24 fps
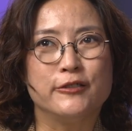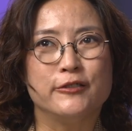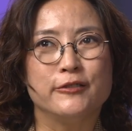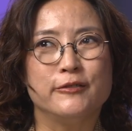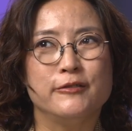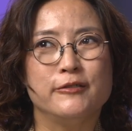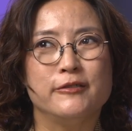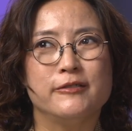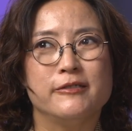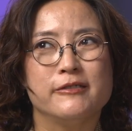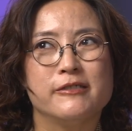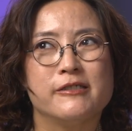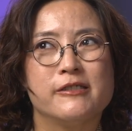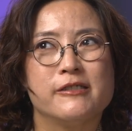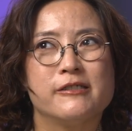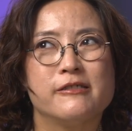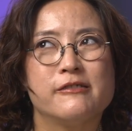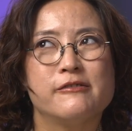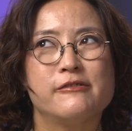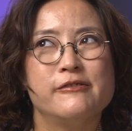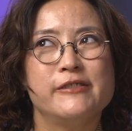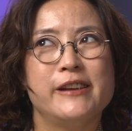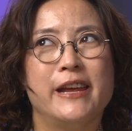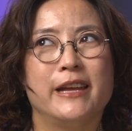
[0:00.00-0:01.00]
to
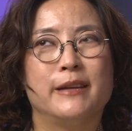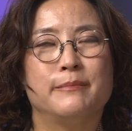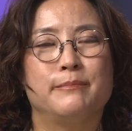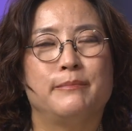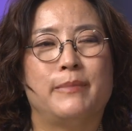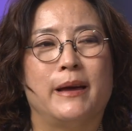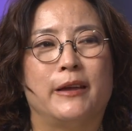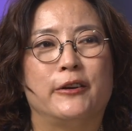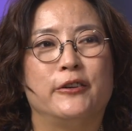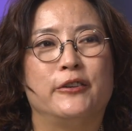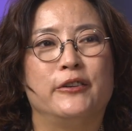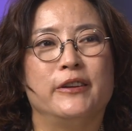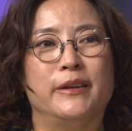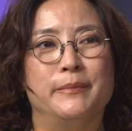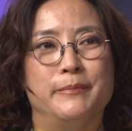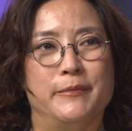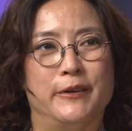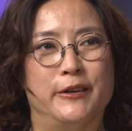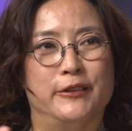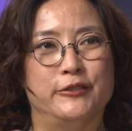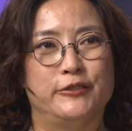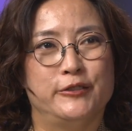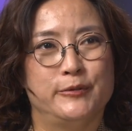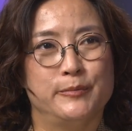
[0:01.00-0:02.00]
create better
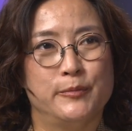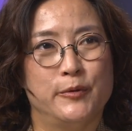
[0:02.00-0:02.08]
image,